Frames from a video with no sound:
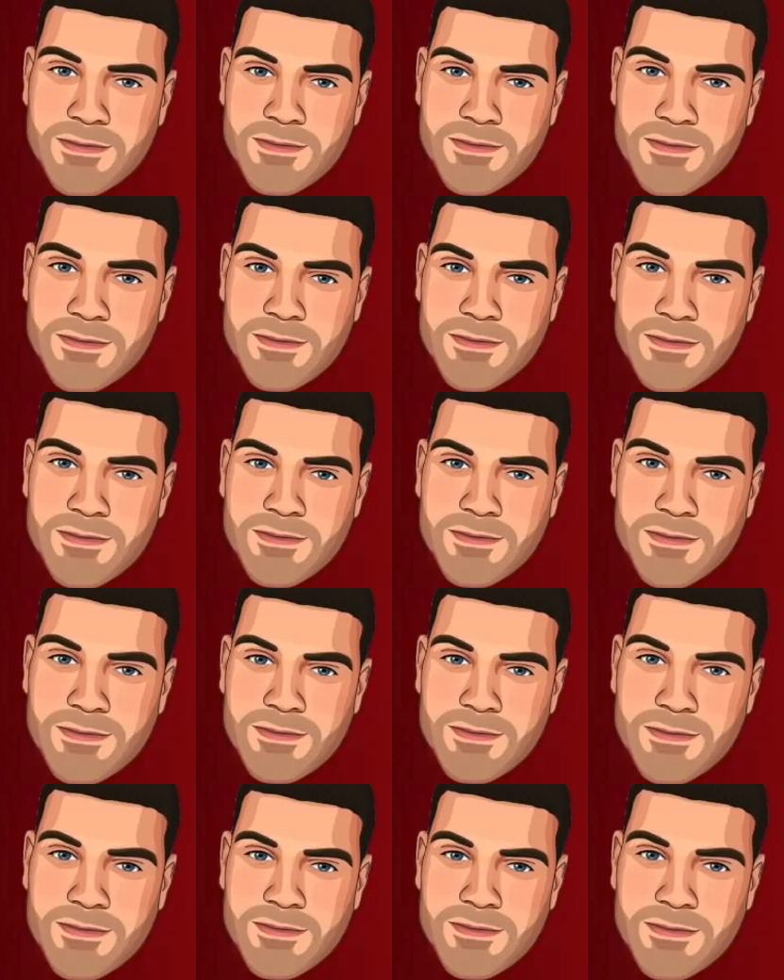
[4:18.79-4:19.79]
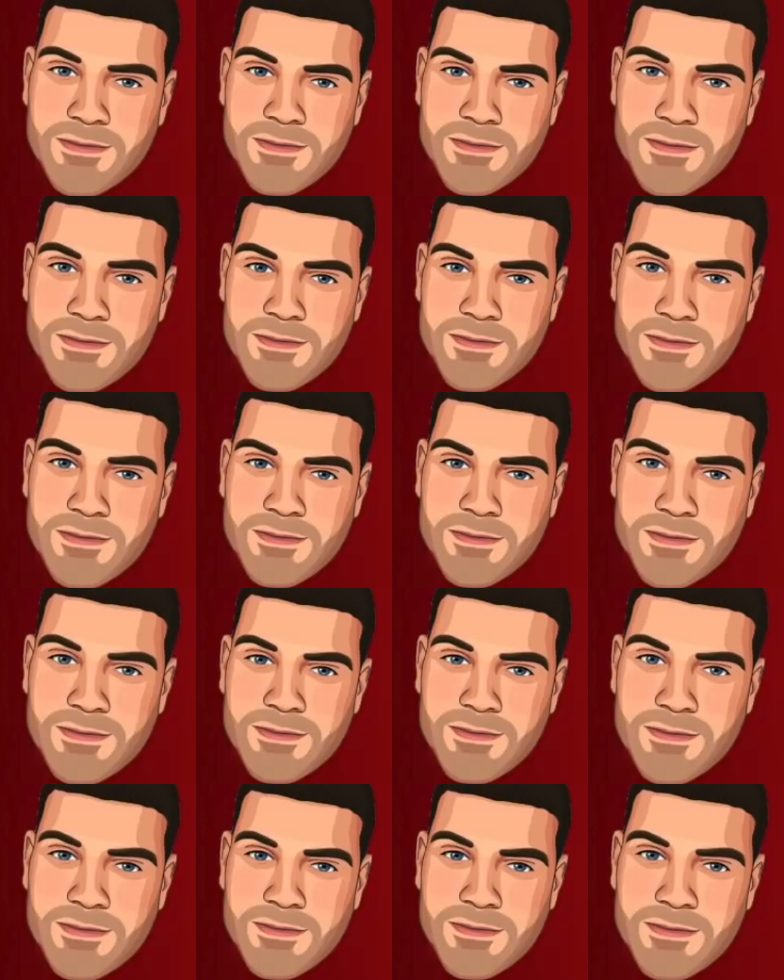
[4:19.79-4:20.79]

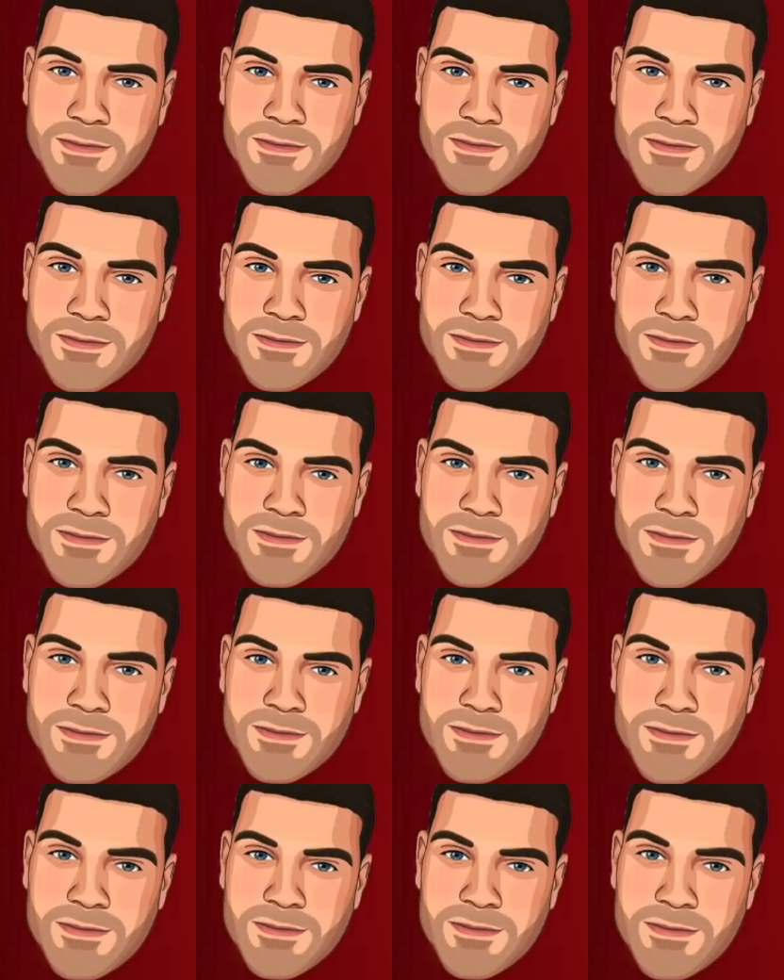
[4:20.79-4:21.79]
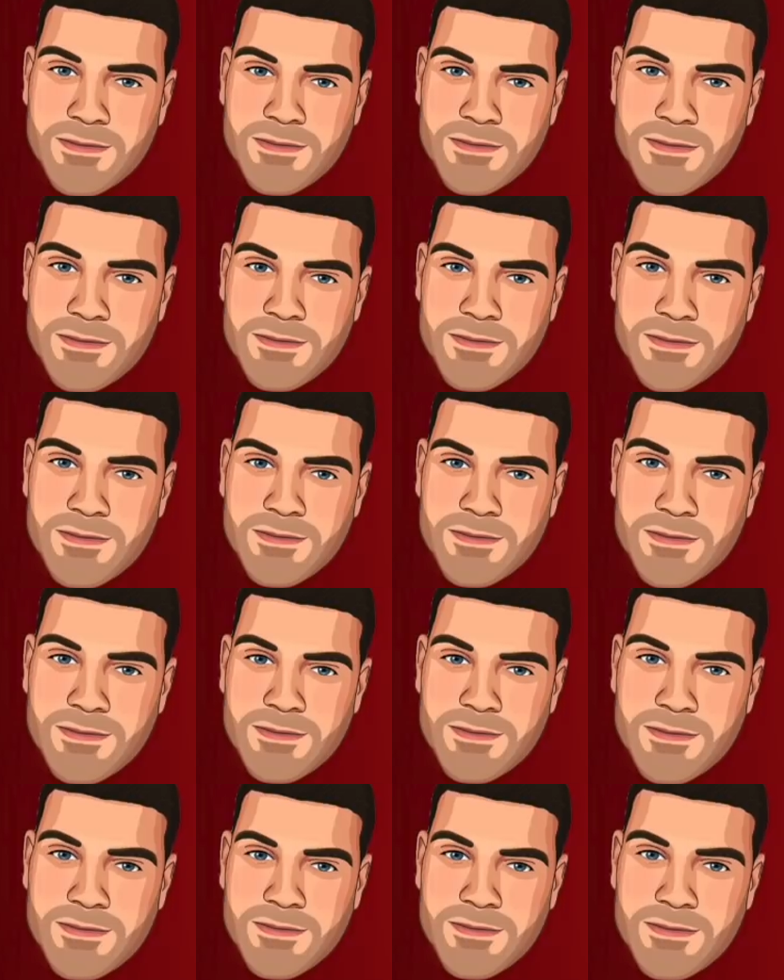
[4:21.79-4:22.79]

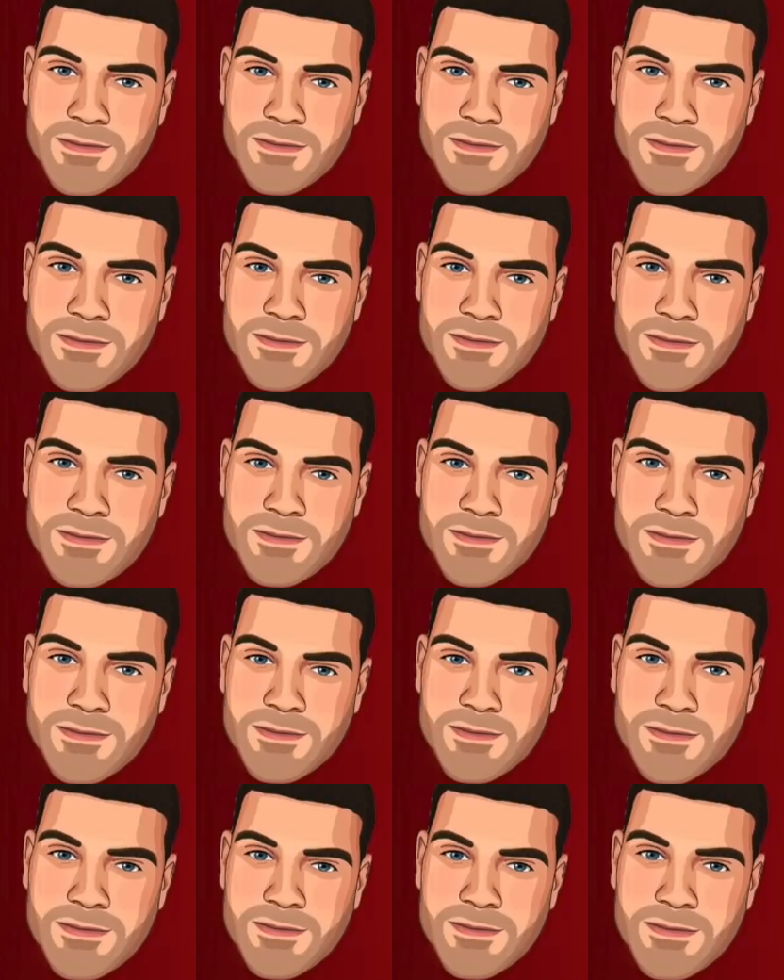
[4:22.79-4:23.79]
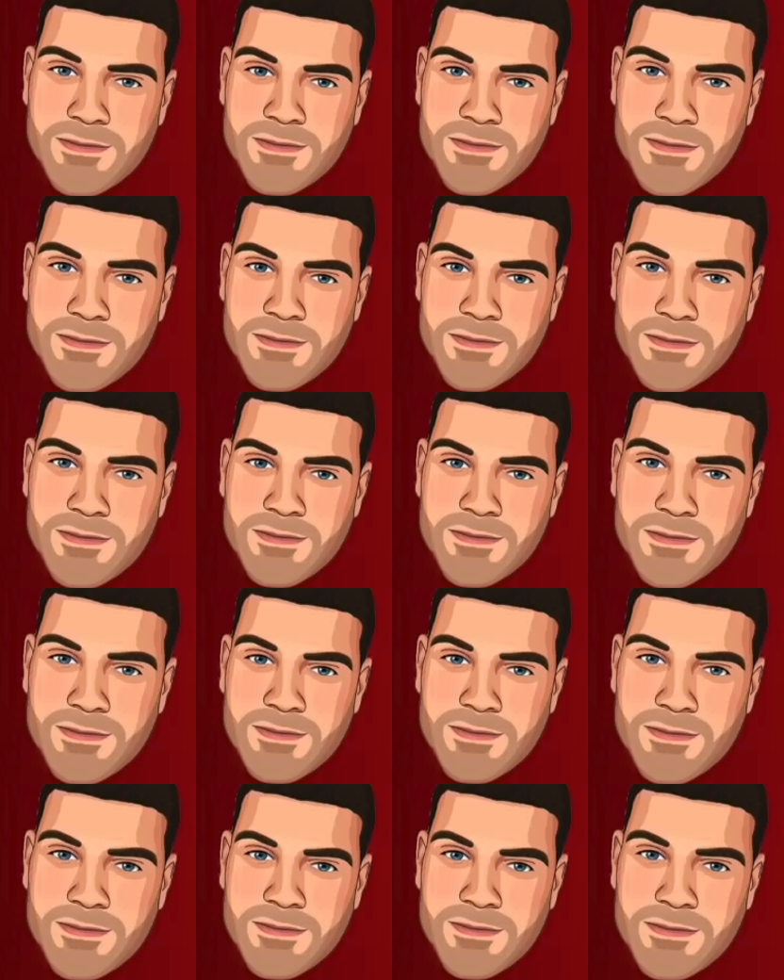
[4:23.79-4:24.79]

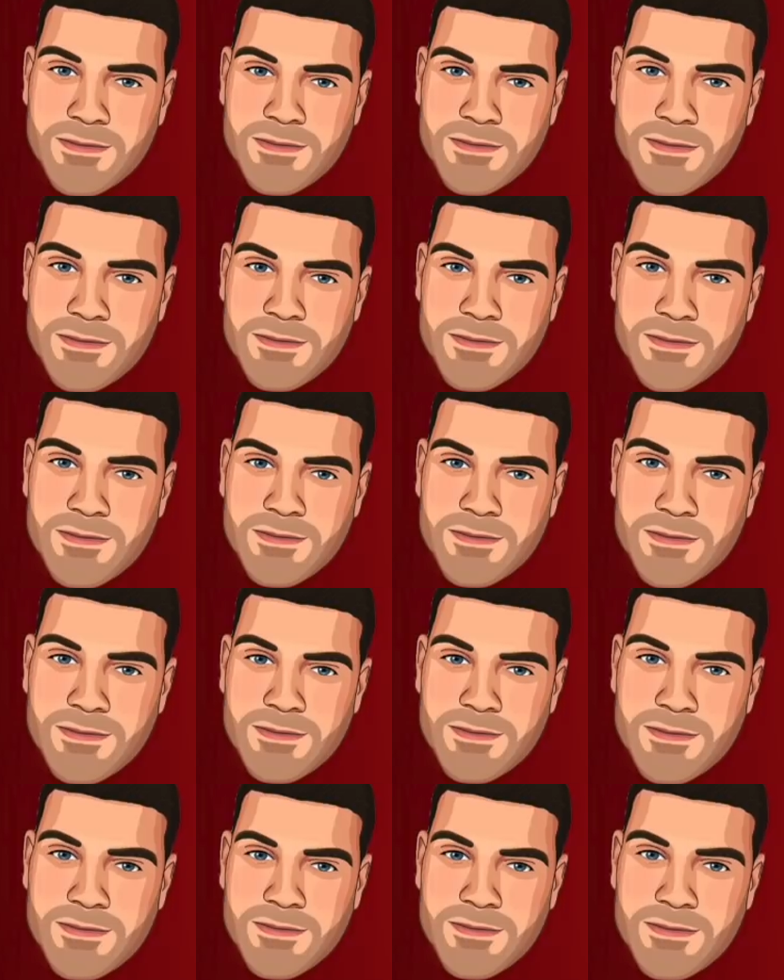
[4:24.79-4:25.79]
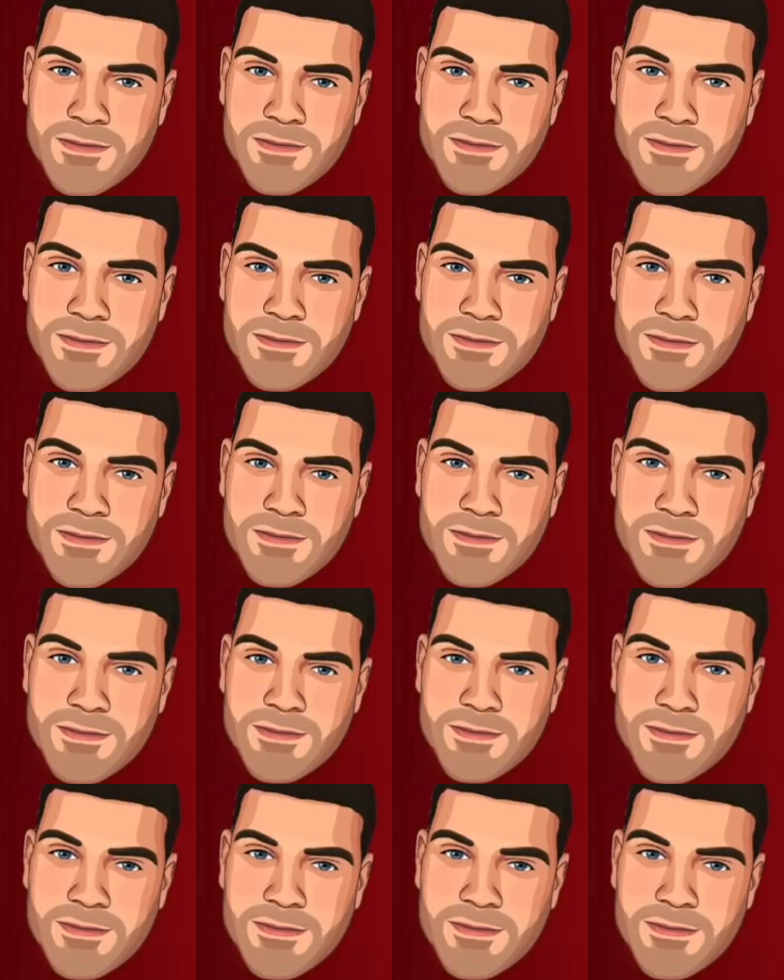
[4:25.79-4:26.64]
No words are spoken by the person on screen.